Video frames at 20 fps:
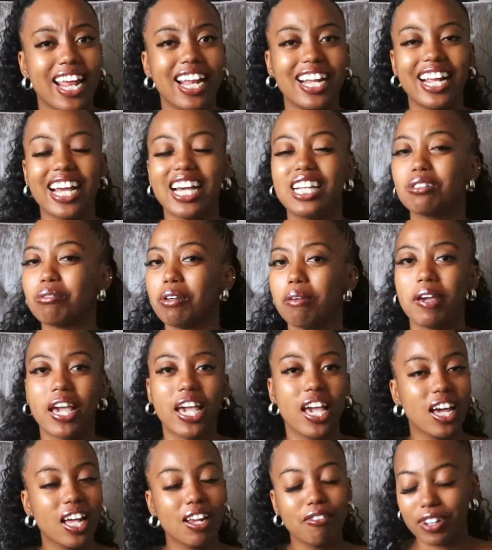And guys, we've
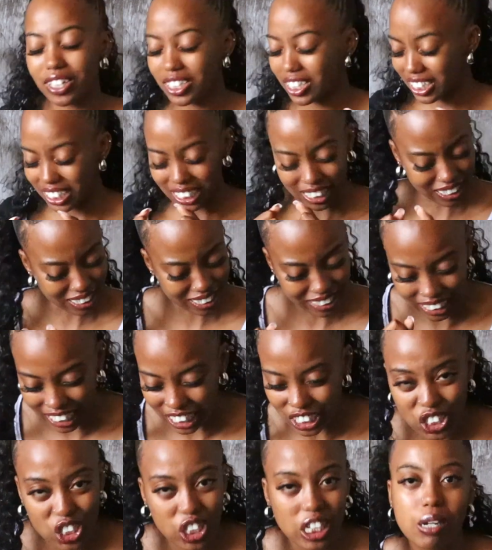here varsity is
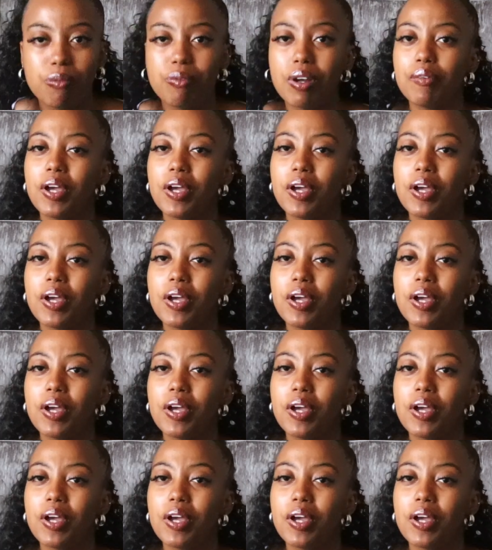not cheap.